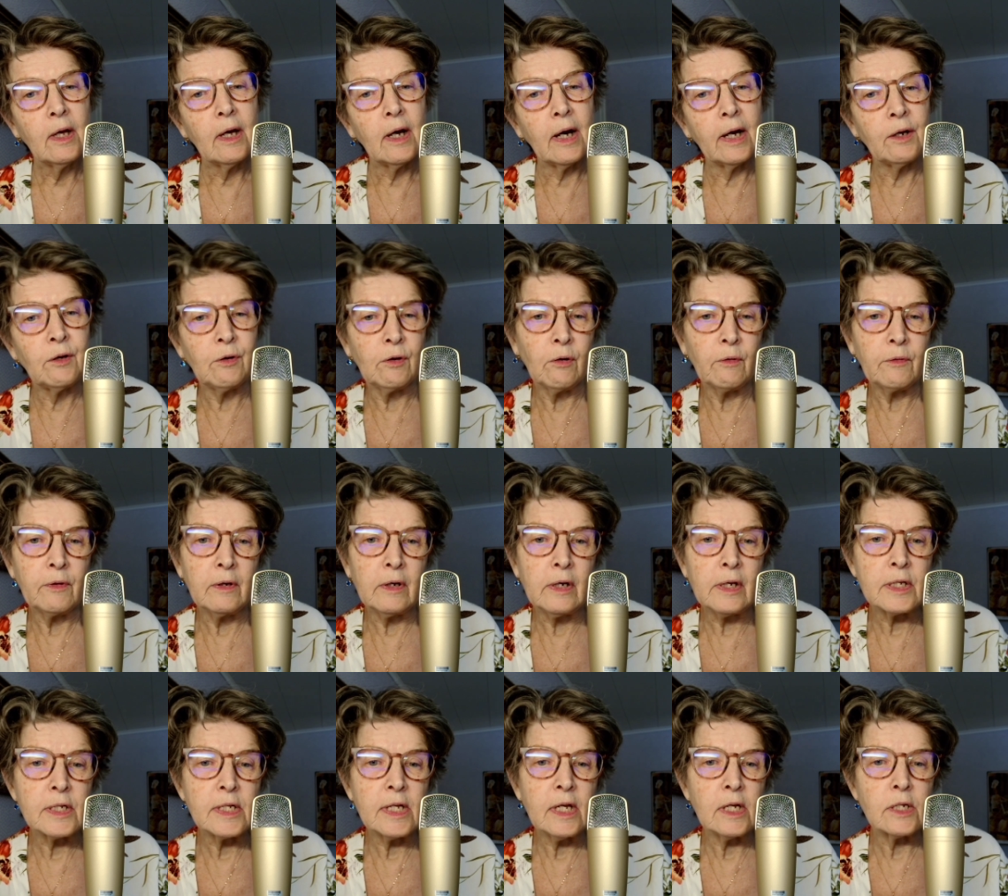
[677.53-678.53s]
I don't know the
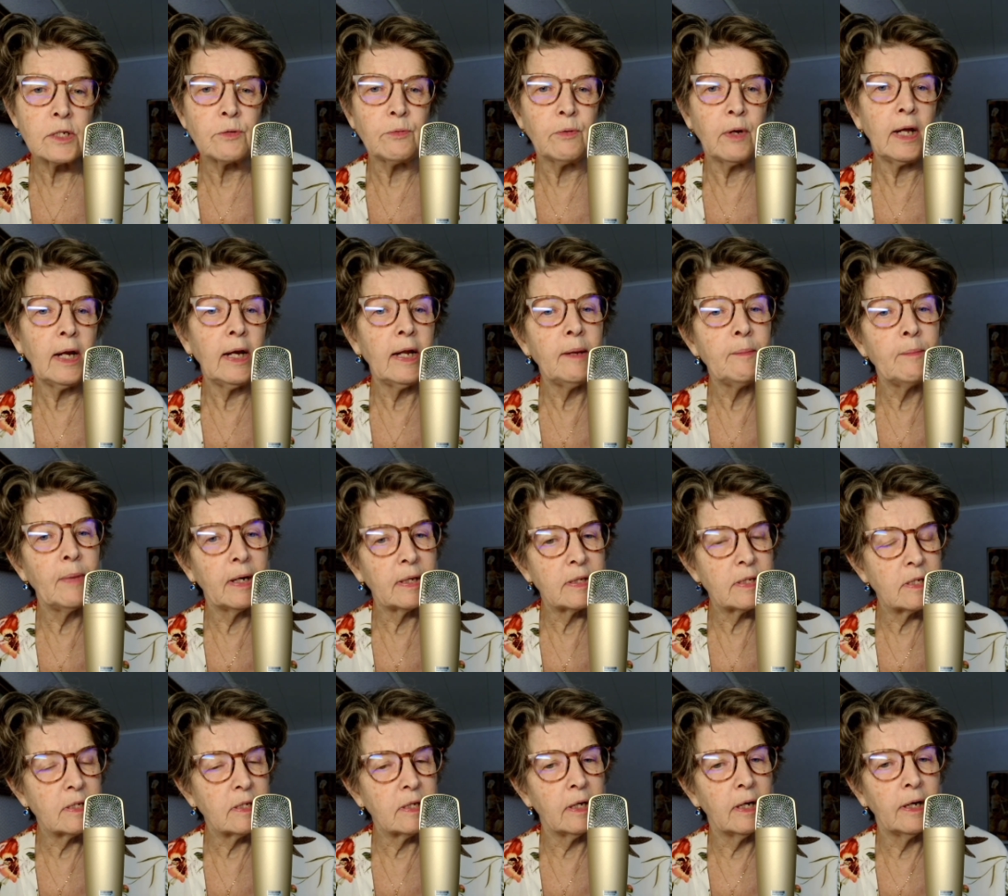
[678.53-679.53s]
disease really,
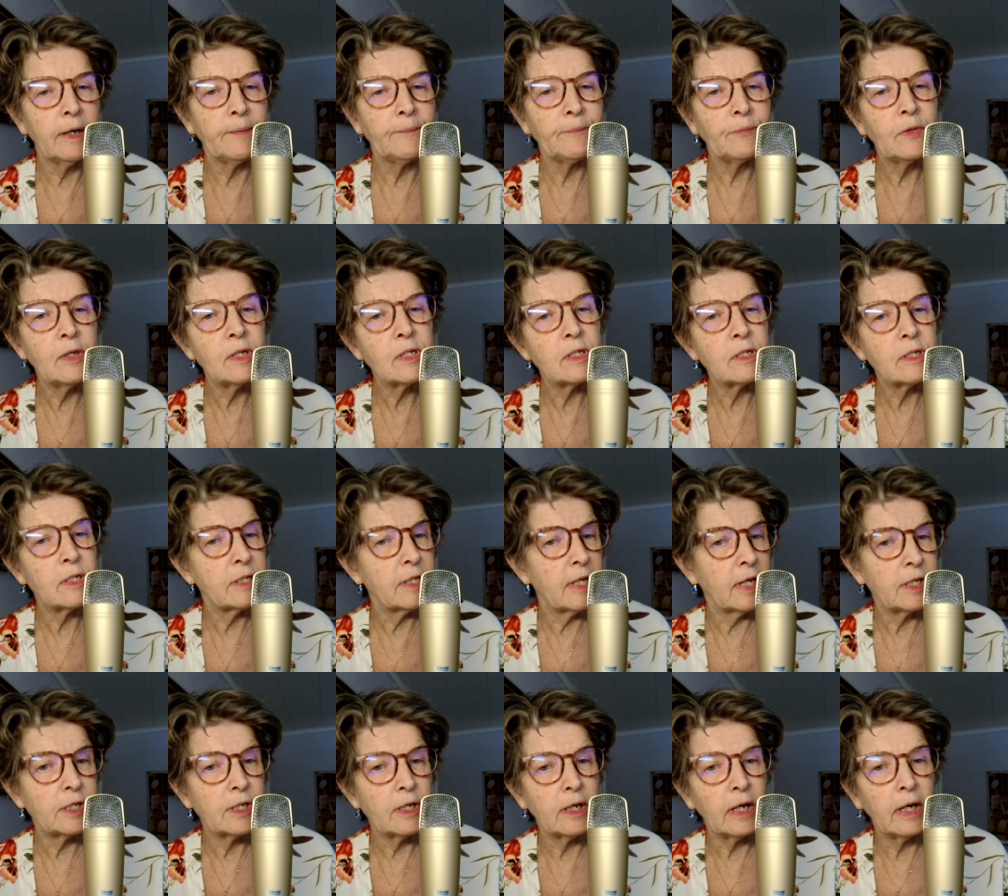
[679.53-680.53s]
but this is a
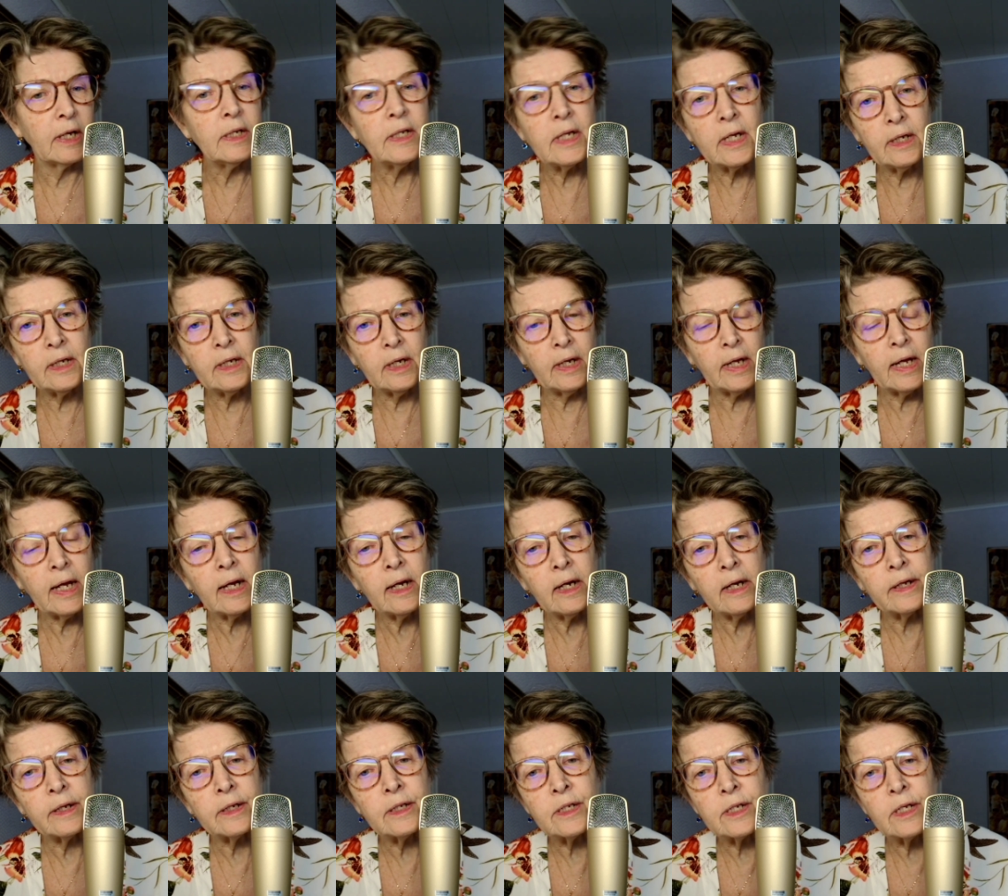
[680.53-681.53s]
session I did in
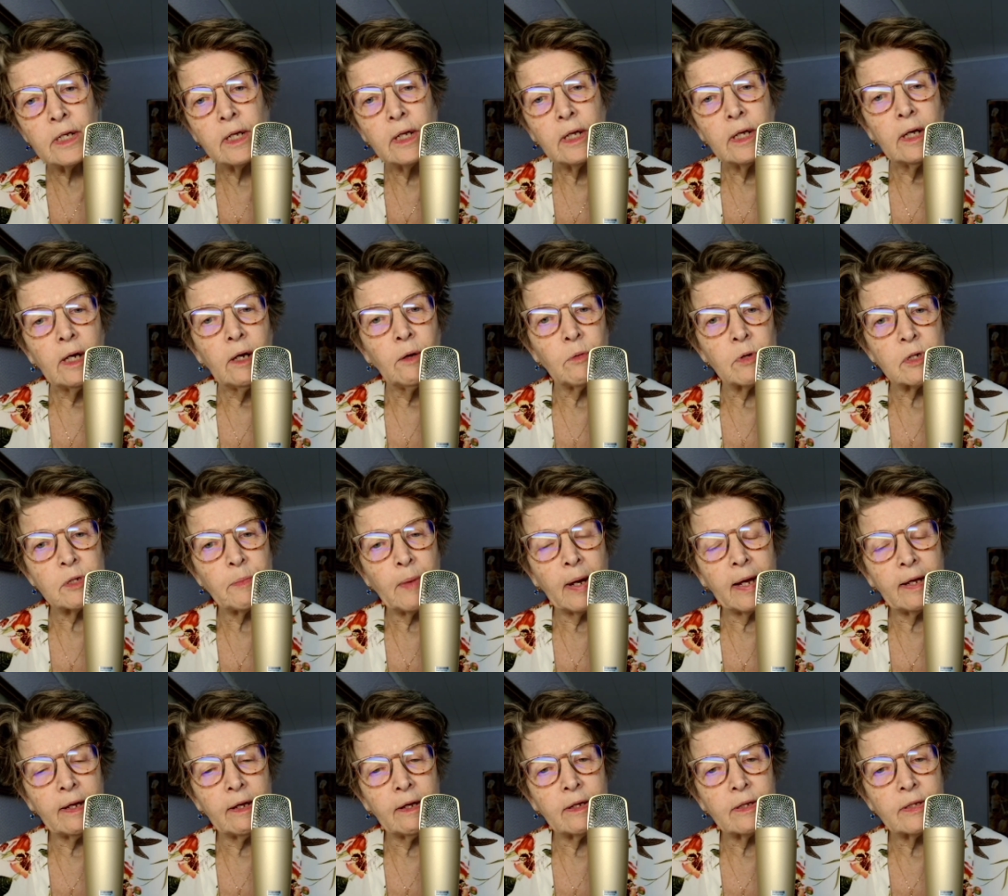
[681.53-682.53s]
England. It was
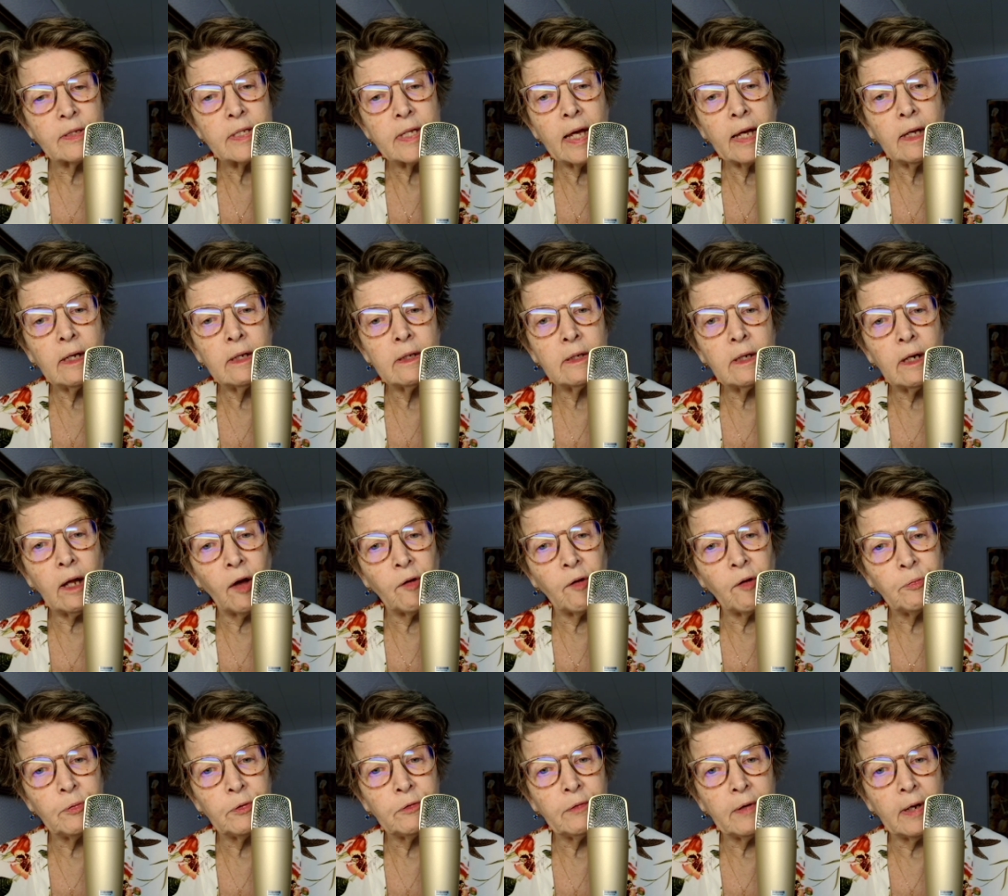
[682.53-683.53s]
my second
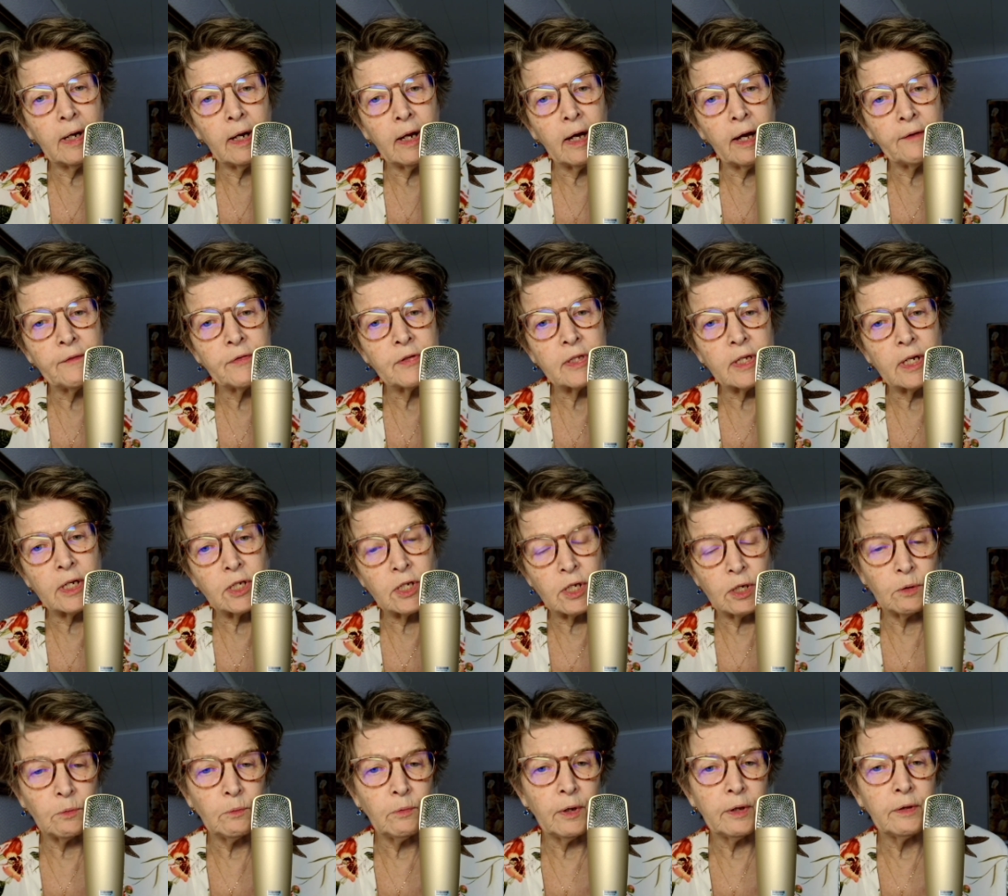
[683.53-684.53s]
Life Between Life
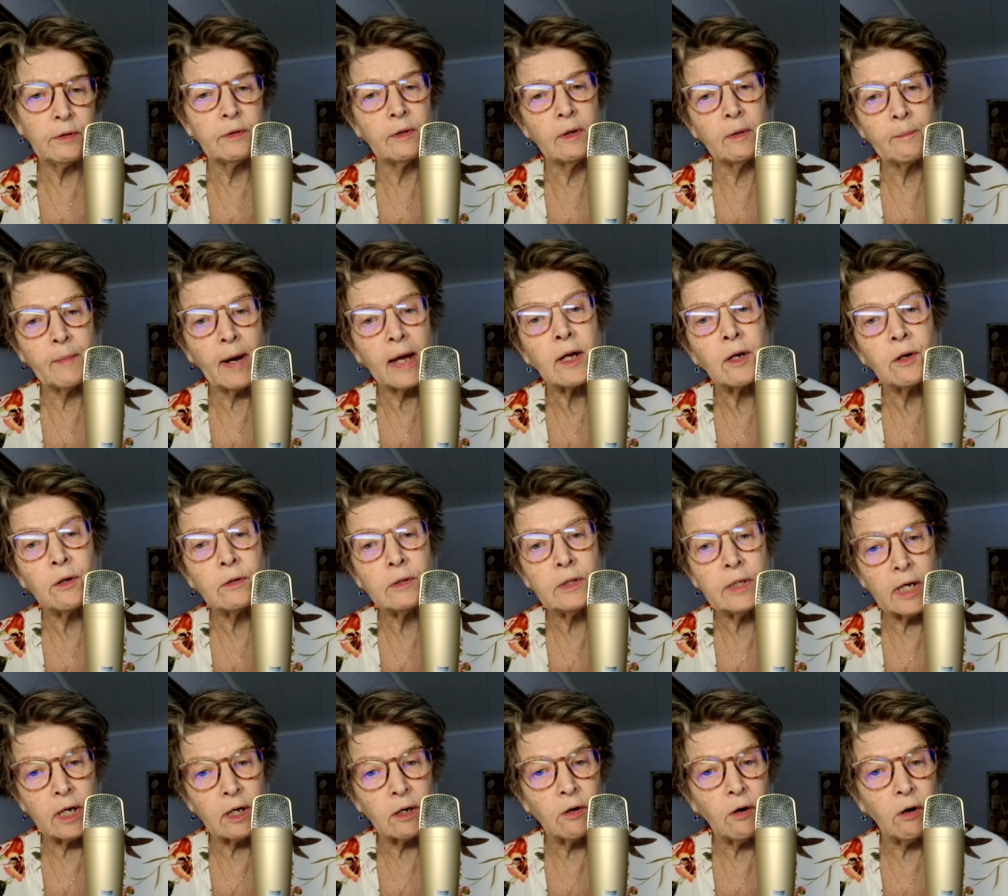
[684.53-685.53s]
session with my
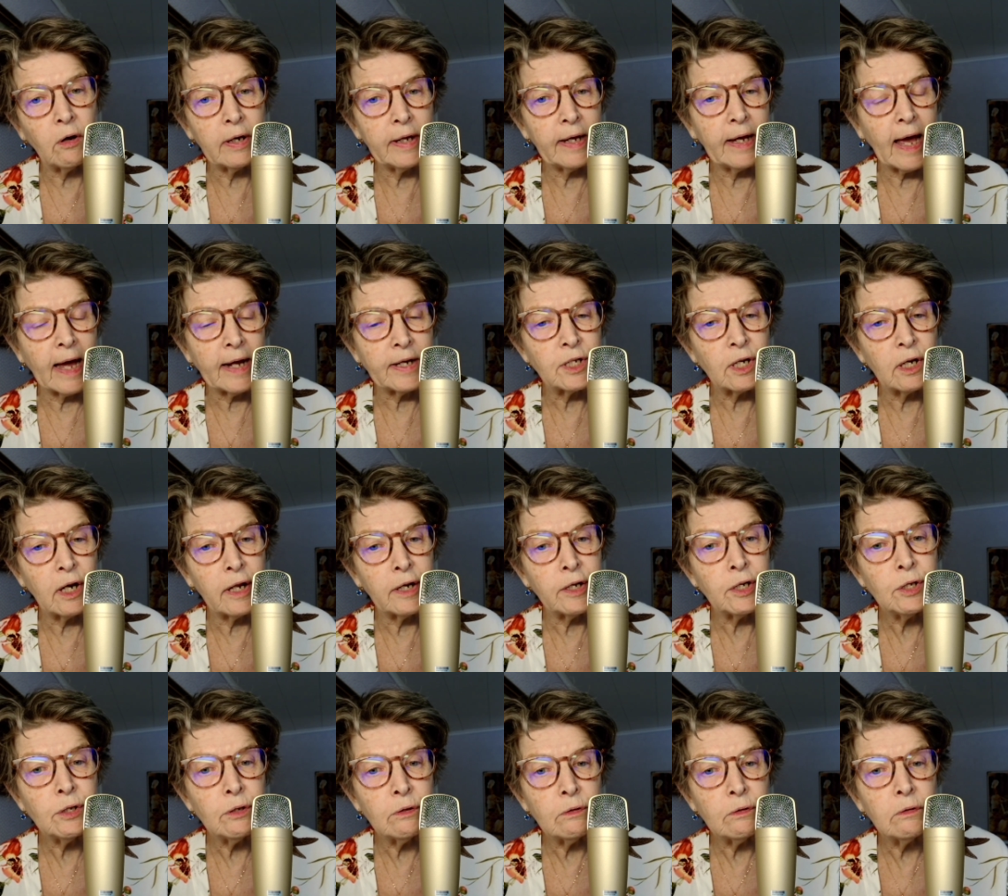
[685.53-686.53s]
dear colleague Angela
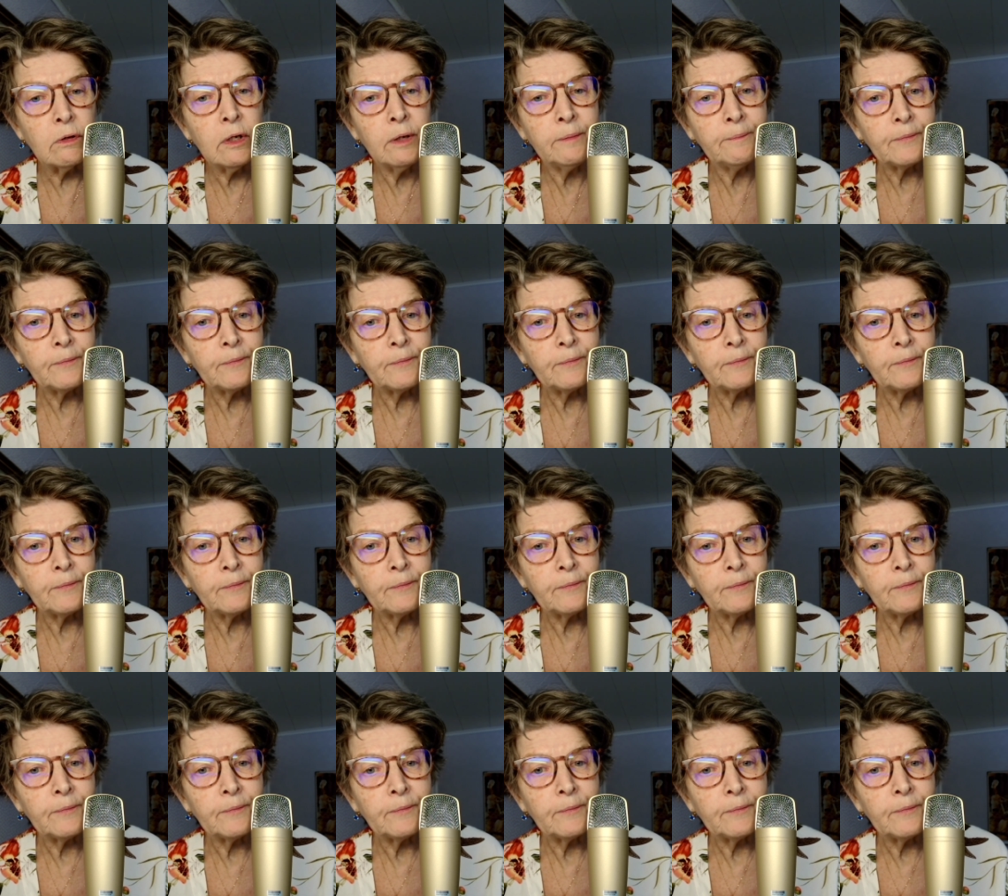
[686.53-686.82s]
Noon,